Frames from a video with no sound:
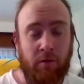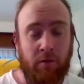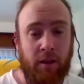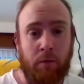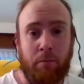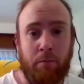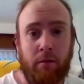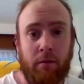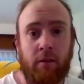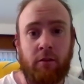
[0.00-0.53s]
The
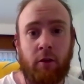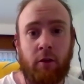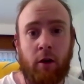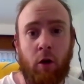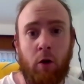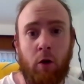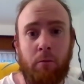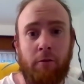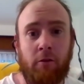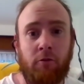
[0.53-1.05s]
the
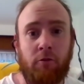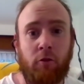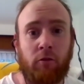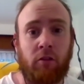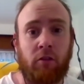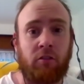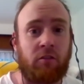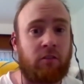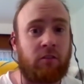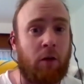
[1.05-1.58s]
dichotomy of control
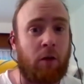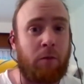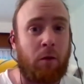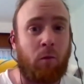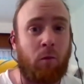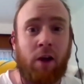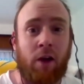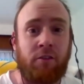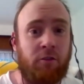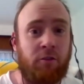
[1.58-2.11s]
doesn't tell me
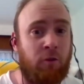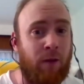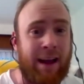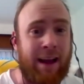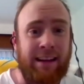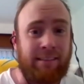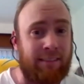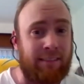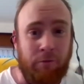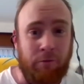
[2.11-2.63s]
what I should do
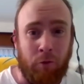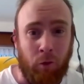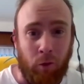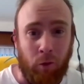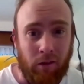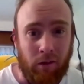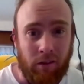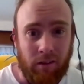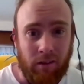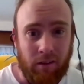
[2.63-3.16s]
anything
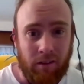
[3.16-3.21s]
for.